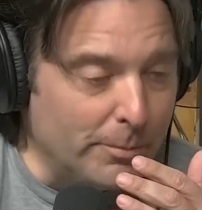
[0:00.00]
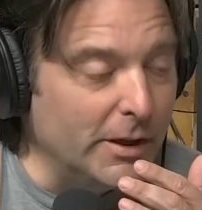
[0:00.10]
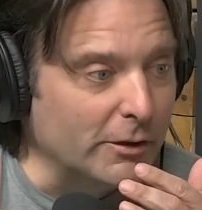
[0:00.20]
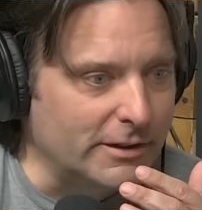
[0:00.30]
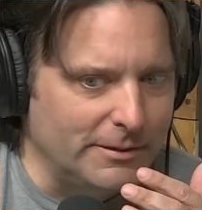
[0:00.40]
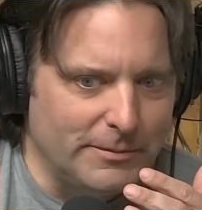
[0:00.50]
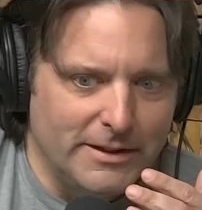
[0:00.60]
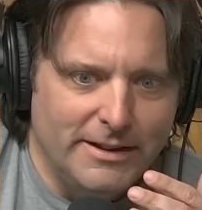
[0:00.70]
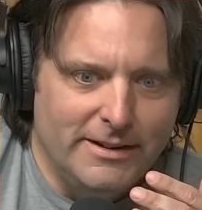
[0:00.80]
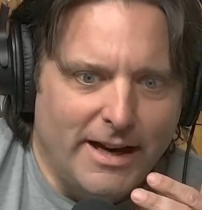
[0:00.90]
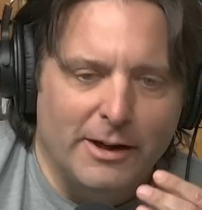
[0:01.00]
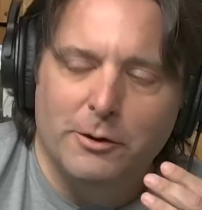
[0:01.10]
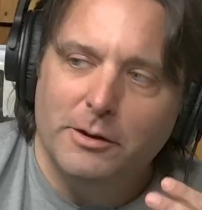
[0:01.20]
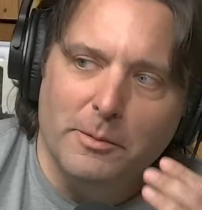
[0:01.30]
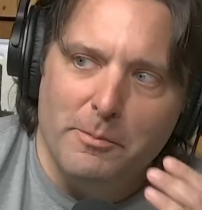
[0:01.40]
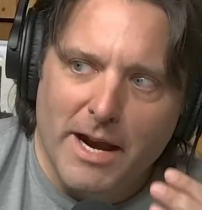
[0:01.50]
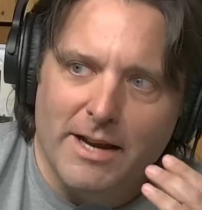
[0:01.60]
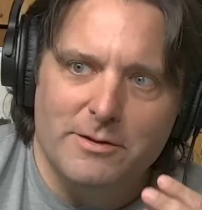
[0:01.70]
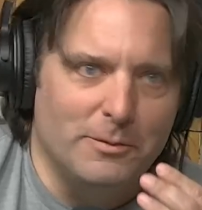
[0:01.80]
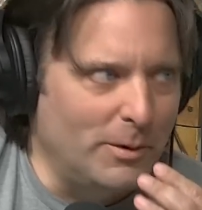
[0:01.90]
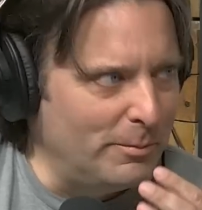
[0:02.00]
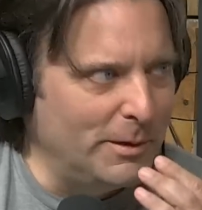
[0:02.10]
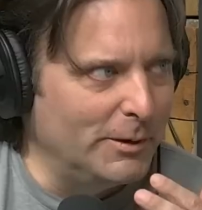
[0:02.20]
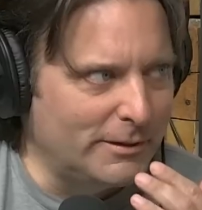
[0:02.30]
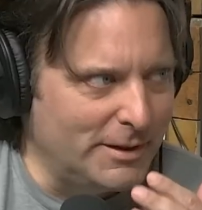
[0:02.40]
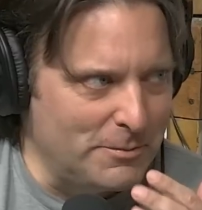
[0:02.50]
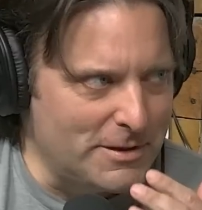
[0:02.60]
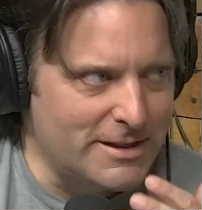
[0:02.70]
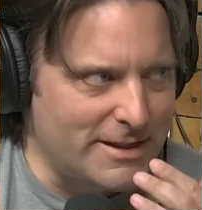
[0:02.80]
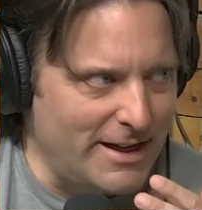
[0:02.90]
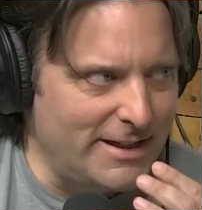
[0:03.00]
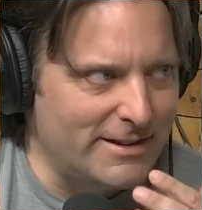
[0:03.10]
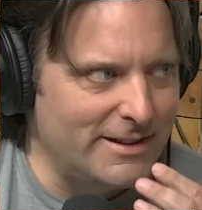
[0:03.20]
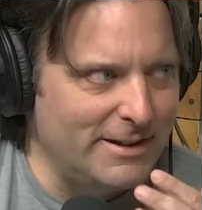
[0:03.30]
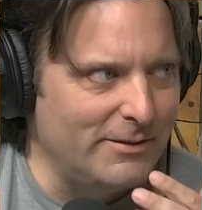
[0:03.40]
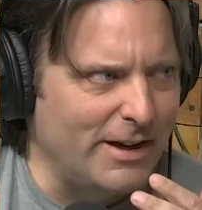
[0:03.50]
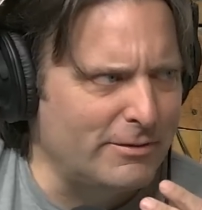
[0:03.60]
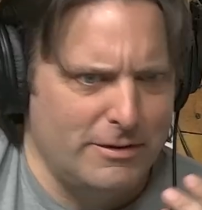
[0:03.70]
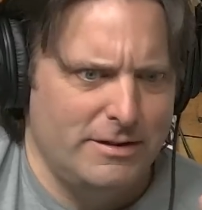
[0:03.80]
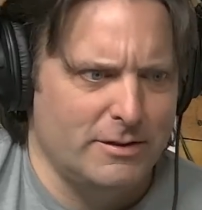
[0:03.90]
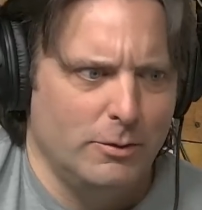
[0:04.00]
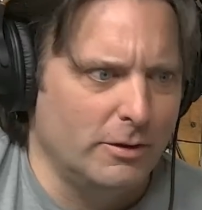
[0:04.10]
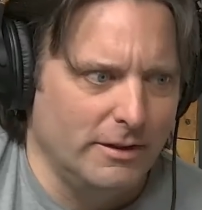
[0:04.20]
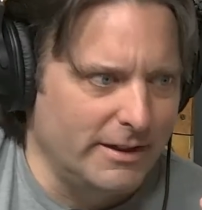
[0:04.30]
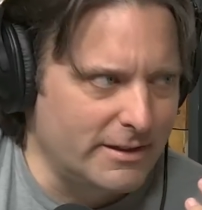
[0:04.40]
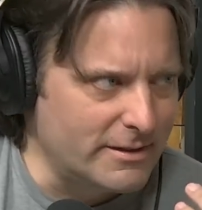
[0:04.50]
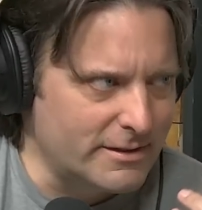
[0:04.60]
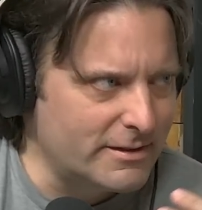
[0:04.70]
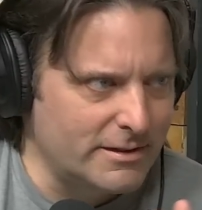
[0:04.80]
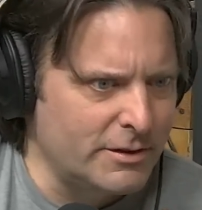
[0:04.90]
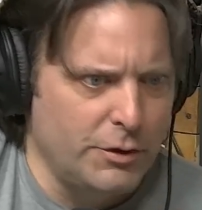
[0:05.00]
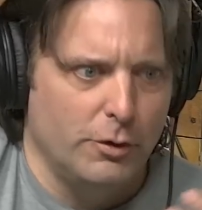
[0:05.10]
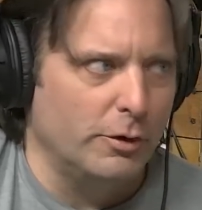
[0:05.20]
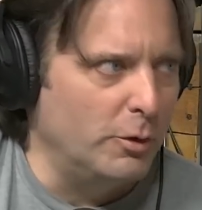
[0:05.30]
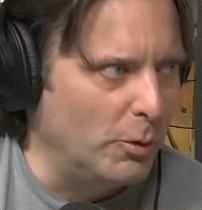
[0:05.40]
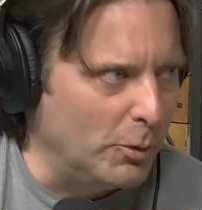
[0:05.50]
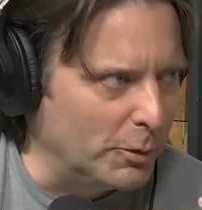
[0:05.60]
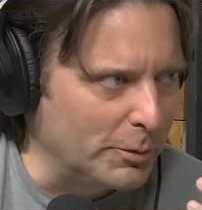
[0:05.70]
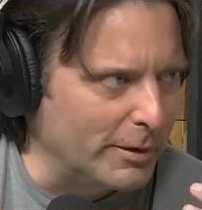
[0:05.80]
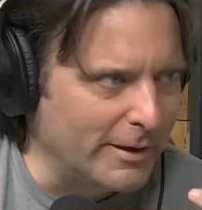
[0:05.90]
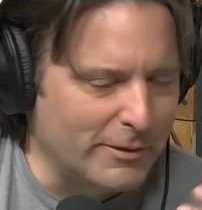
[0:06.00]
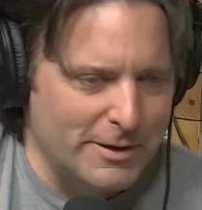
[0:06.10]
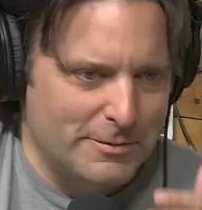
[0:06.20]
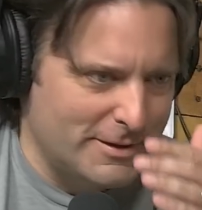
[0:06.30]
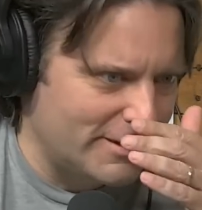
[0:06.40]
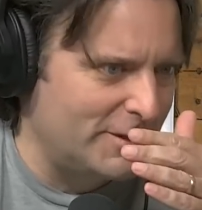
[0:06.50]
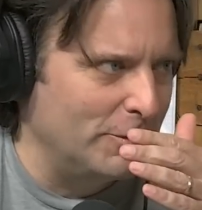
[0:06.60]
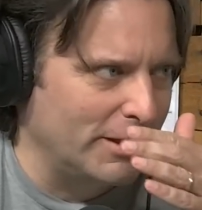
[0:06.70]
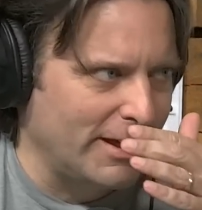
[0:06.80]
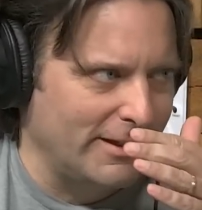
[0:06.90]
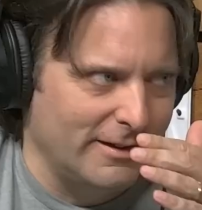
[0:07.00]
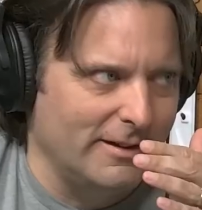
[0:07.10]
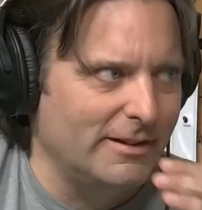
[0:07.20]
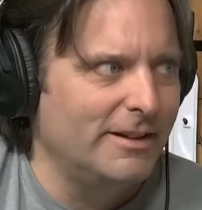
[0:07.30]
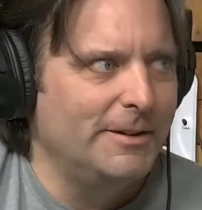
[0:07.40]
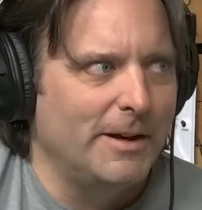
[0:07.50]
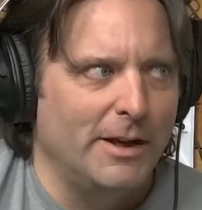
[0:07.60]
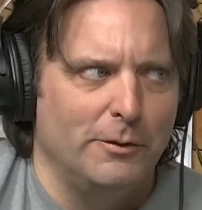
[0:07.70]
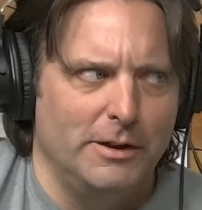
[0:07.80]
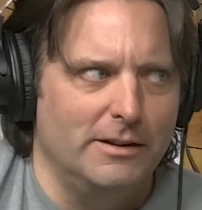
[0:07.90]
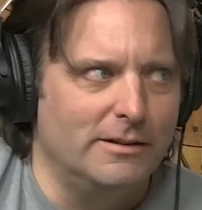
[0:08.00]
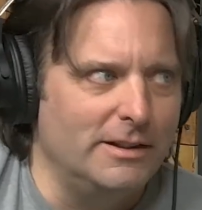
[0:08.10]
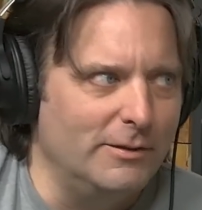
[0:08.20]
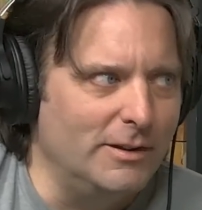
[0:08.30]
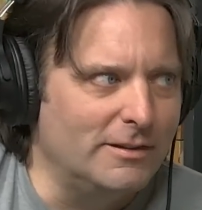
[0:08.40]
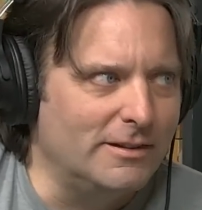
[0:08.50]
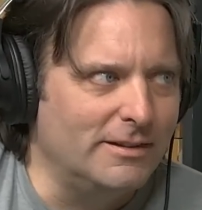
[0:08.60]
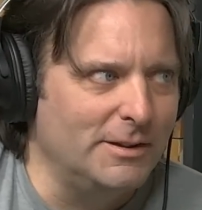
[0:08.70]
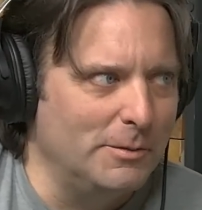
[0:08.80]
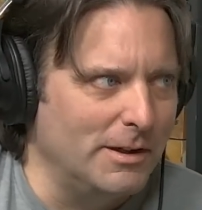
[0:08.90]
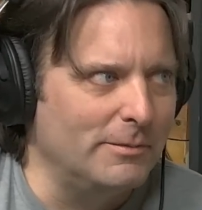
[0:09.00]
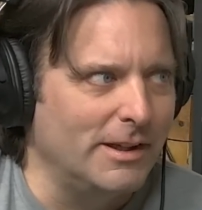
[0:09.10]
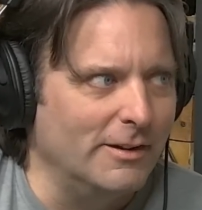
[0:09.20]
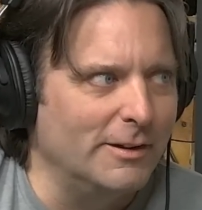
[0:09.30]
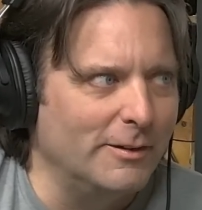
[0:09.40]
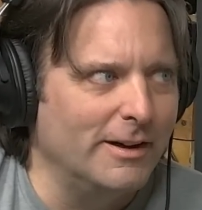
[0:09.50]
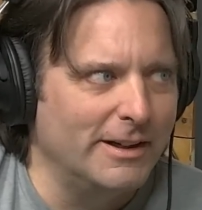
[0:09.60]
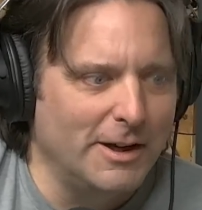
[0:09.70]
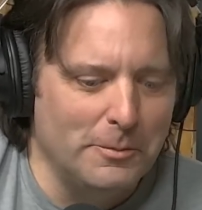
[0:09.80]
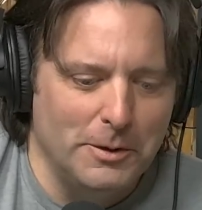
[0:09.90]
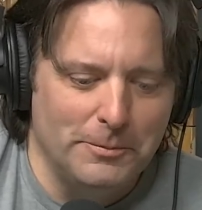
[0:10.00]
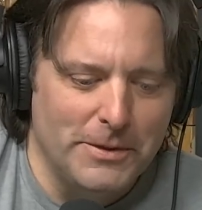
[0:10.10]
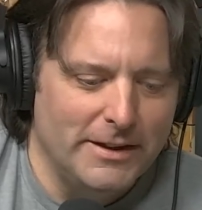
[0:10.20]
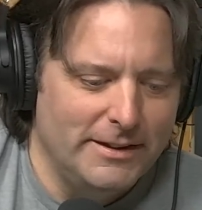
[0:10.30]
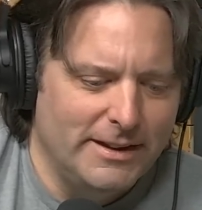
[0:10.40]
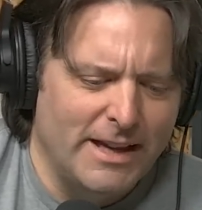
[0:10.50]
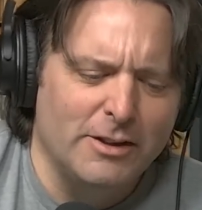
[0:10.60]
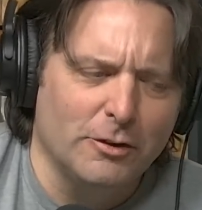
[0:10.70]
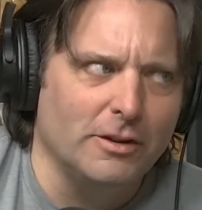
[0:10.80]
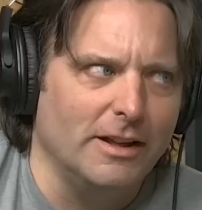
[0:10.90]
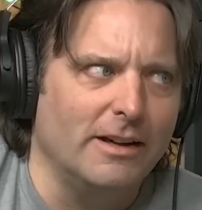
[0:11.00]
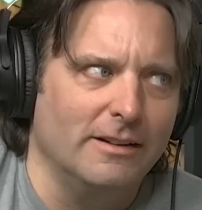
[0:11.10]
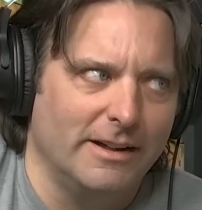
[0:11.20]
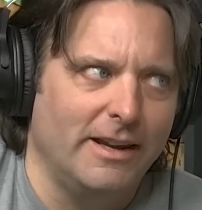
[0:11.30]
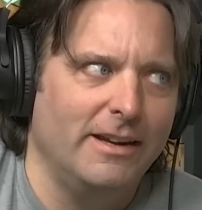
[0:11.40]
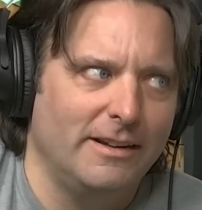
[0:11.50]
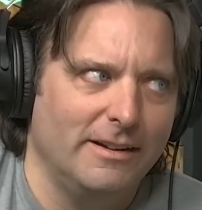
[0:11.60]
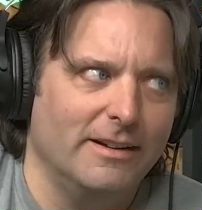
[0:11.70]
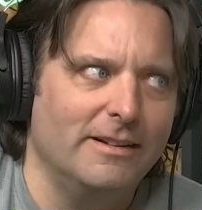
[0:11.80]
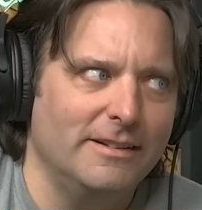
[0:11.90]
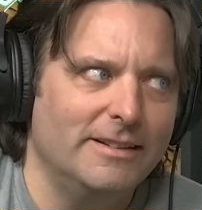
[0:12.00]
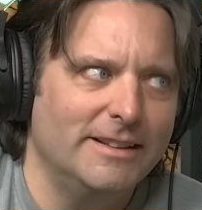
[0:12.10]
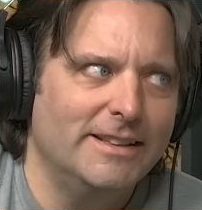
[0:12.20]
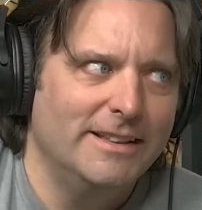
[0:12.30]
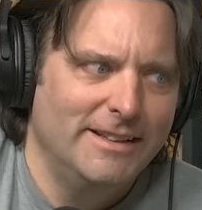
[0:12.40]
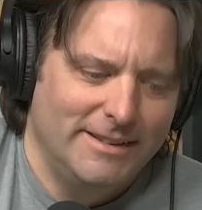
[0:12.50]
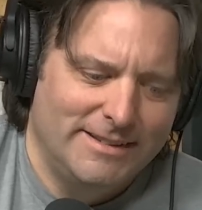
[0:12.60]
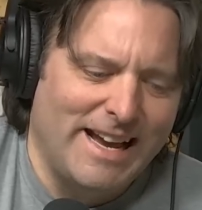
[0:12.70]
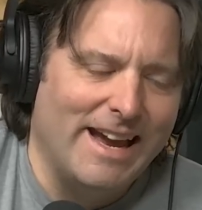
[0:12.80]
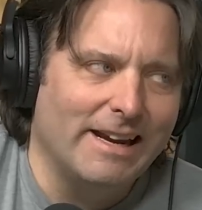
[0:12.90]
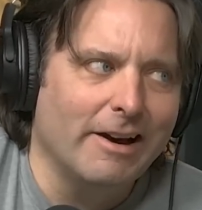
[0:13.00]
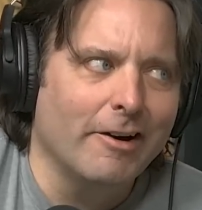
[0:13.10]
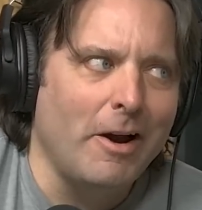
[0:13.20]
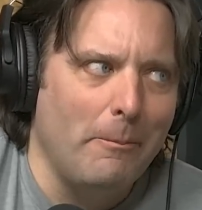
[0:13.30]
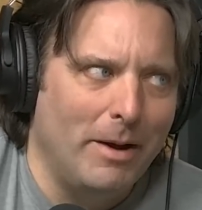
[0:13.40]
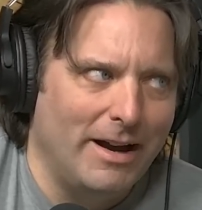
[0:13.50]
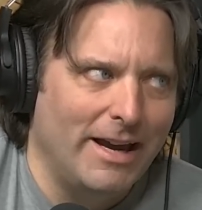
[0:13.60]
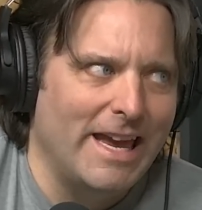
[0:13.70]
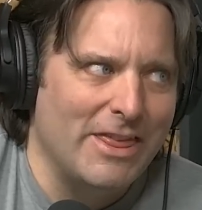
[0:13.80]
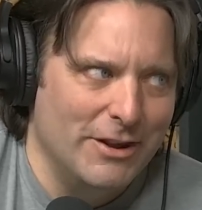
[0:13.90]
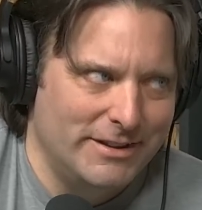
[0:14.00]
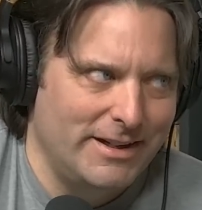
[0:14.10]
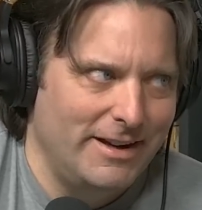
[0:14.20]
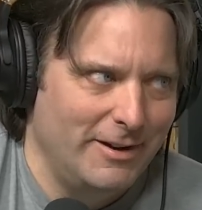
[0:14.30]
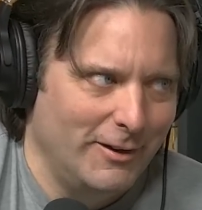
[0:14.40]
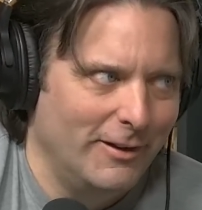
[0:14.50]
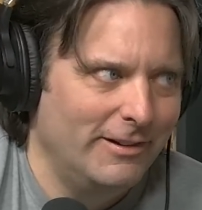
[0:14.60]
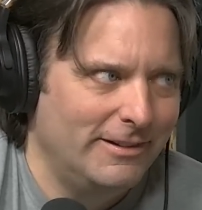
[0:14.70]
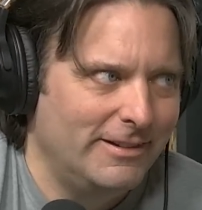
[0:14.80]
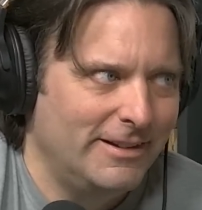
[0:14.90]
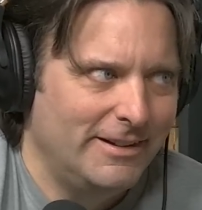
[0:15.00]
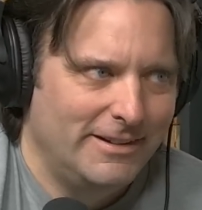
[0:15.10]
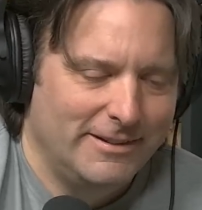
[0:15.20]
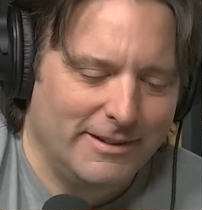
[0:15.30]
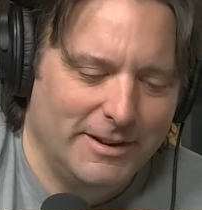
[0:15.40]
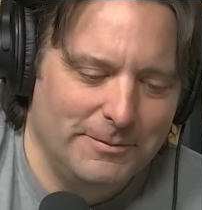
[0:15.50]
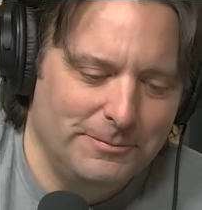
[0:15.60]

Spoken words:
Middleton. I couldn't imagine what Middleton was saying to him after he scored like his third goal or whatever. He was just doing kind of I don't need the TVs to see what I'm telling you right now. But I think there's a lot of like, hey kid, tiger by the tail, right?